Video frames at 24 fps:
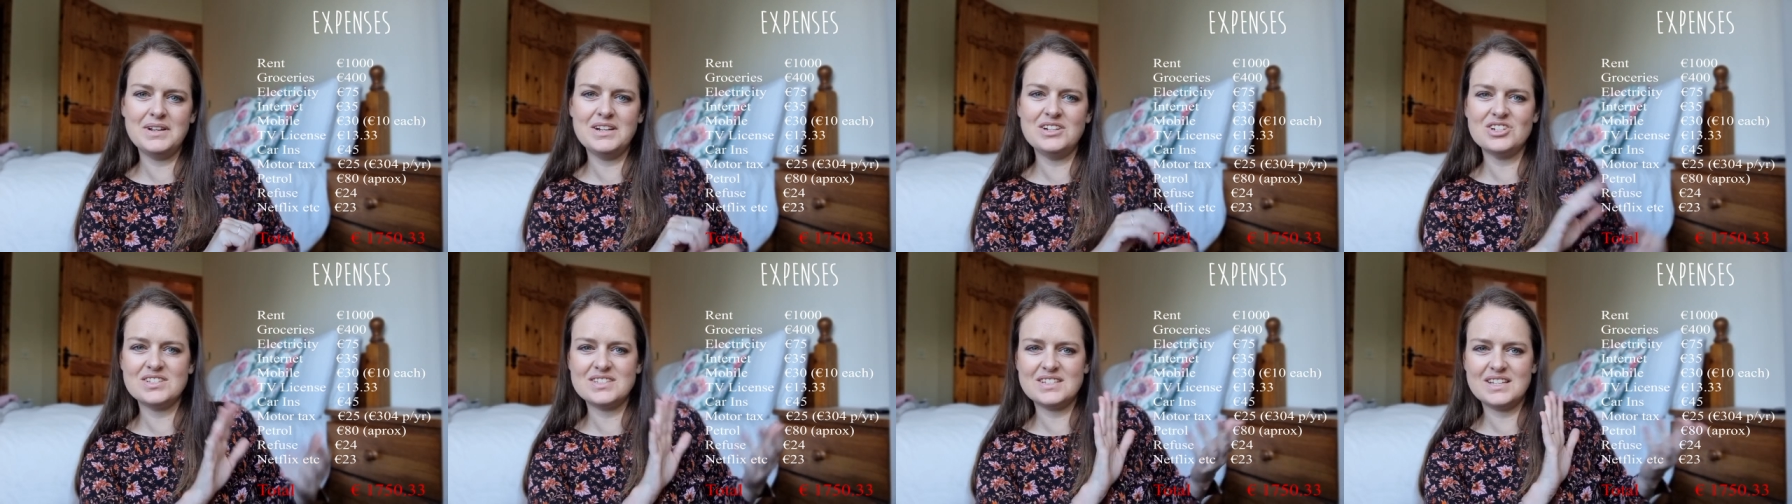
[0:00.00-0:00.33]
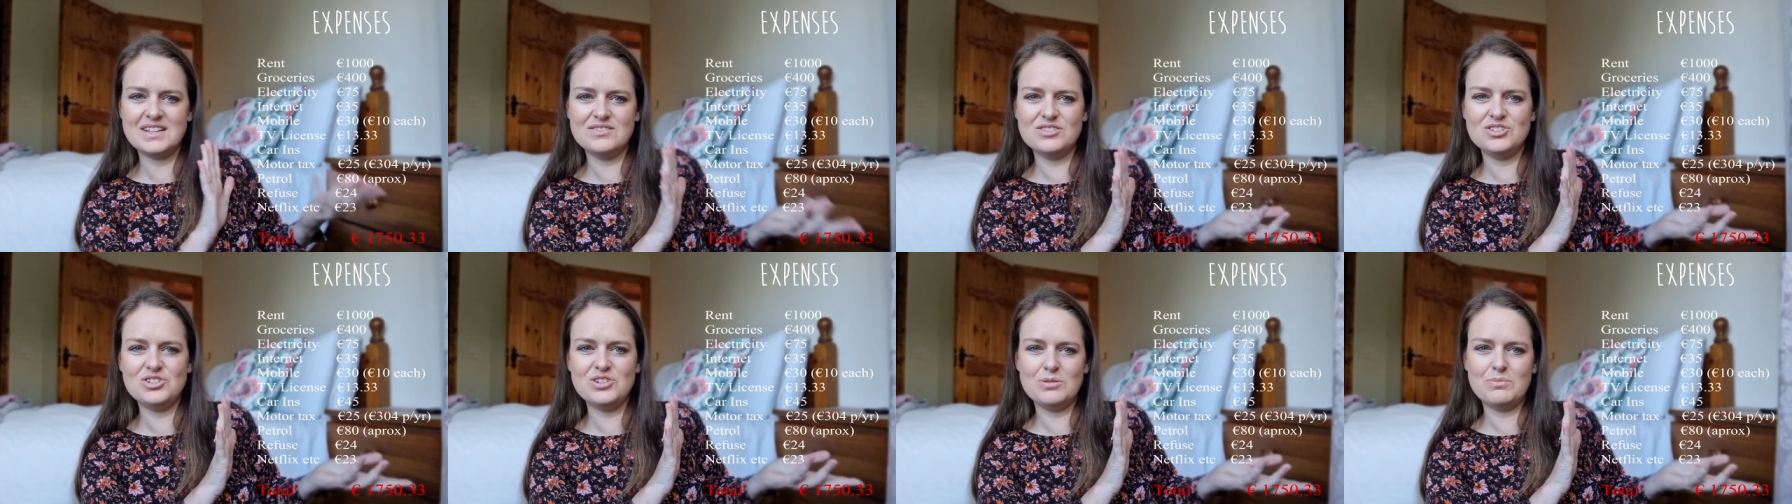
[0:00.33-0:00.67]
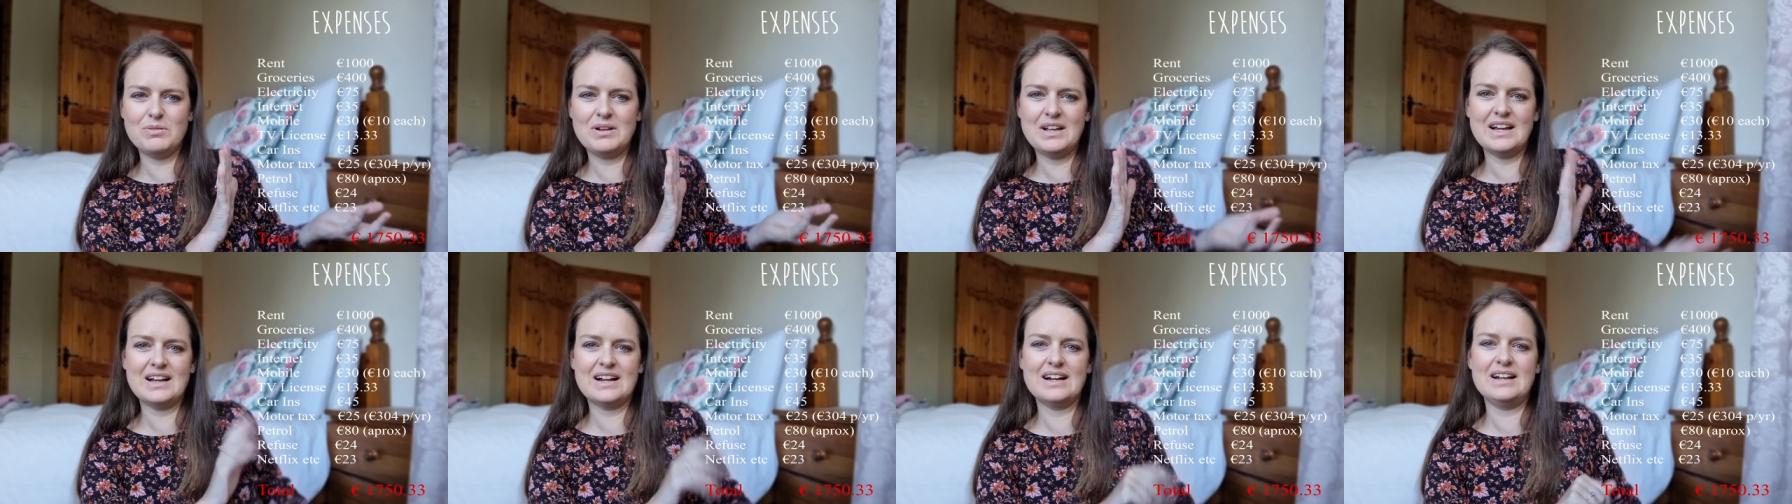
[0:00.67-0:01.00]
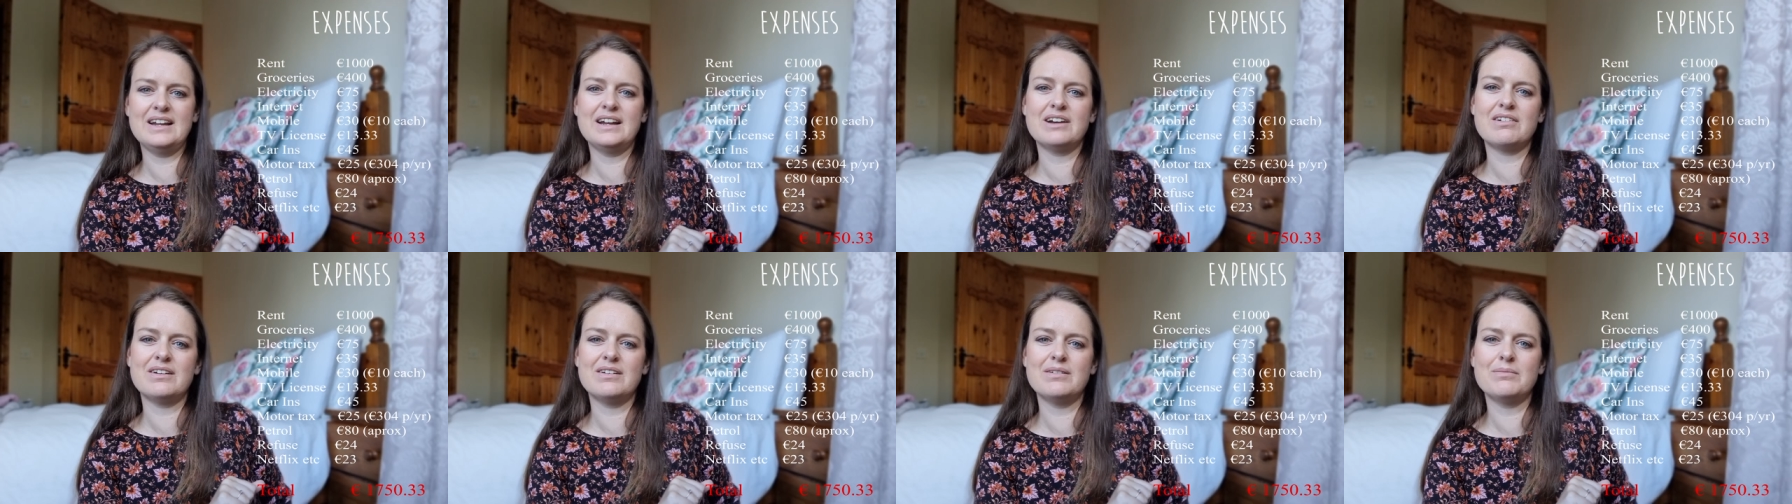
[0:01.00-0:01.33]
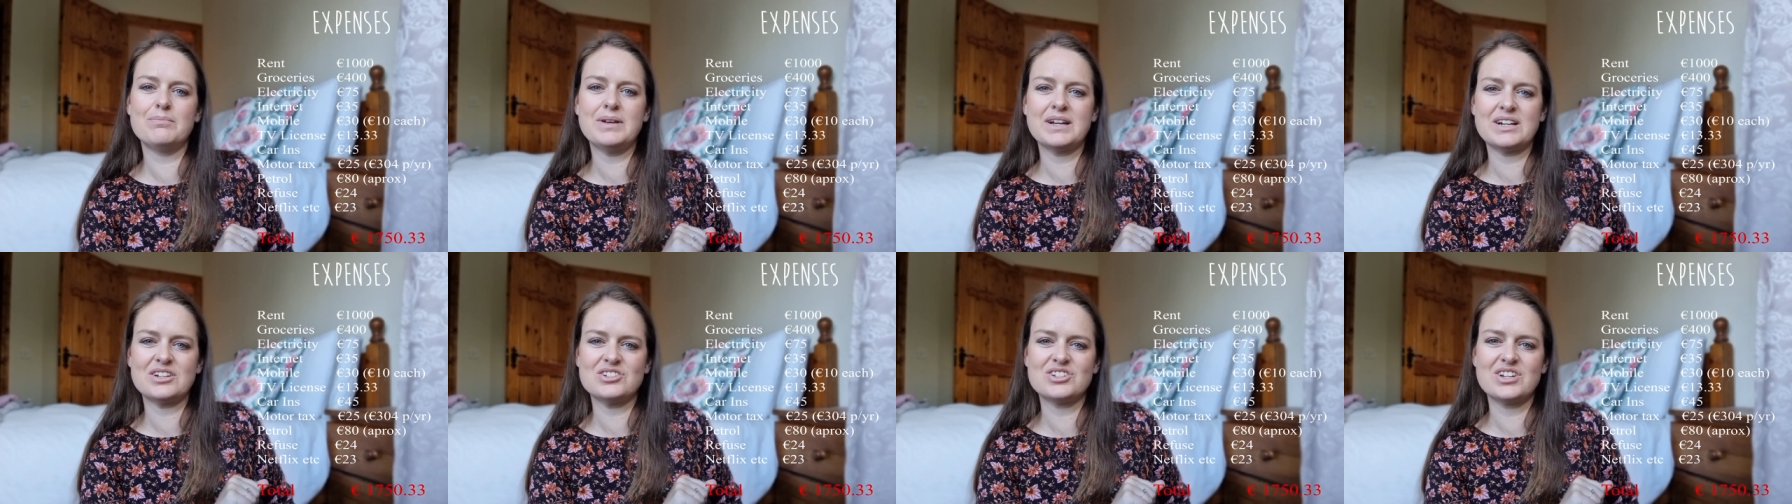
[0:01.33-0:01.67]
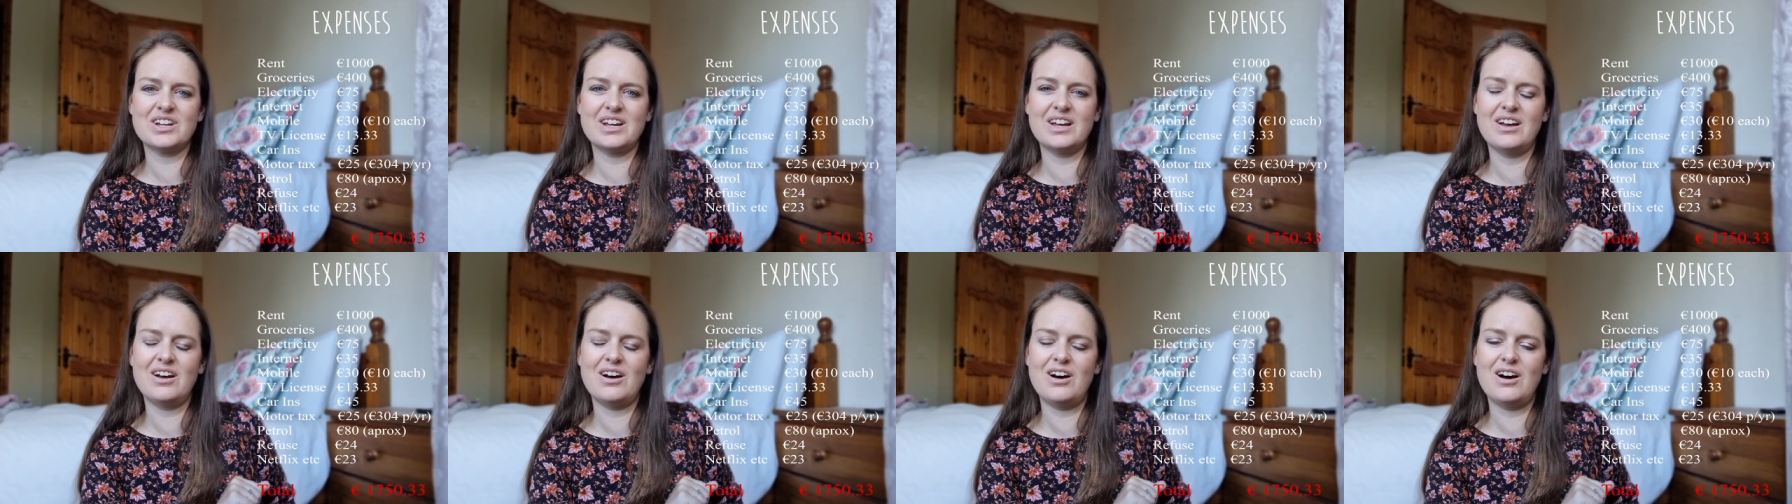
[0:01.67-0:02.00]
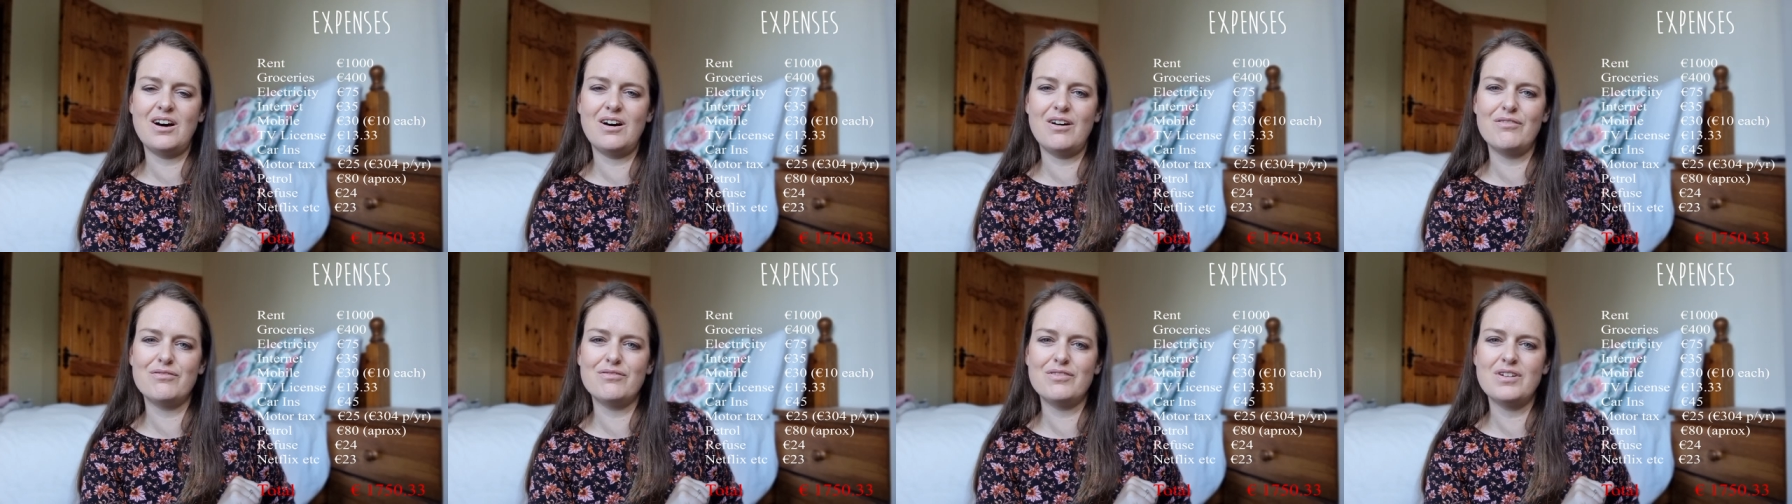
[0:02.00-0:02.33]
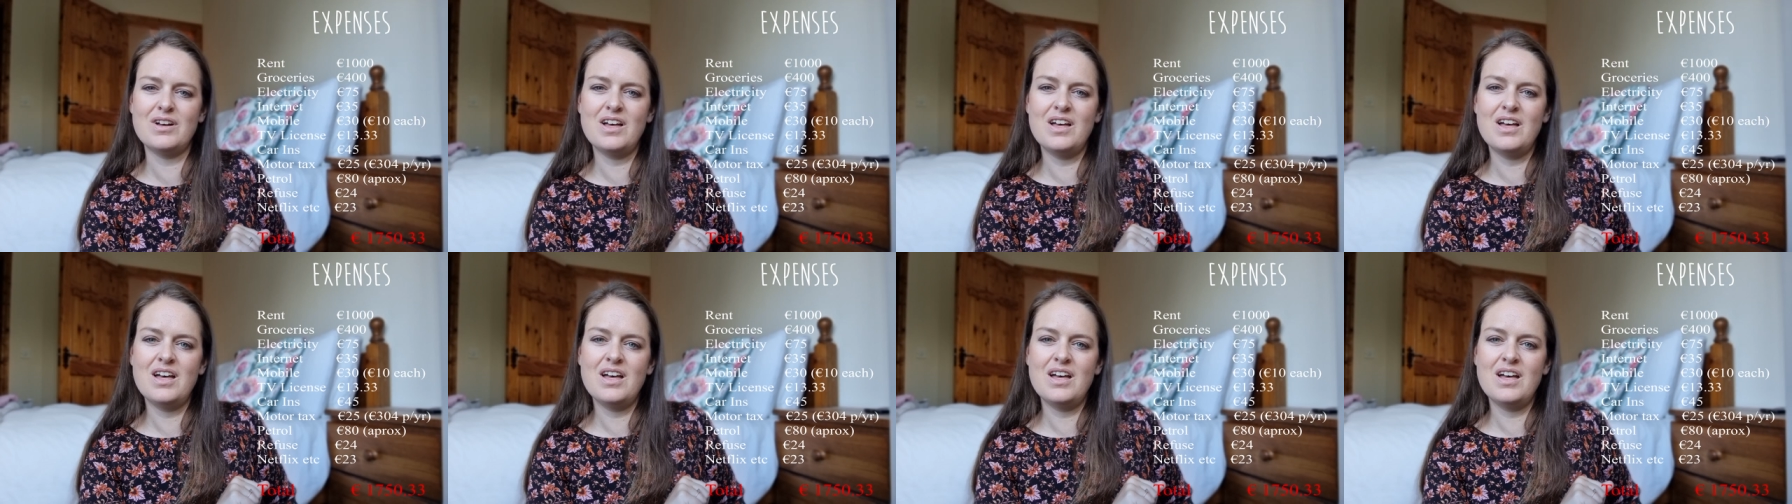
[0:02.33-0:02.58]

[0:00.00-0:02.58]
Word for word: it just gives you a clearer picture of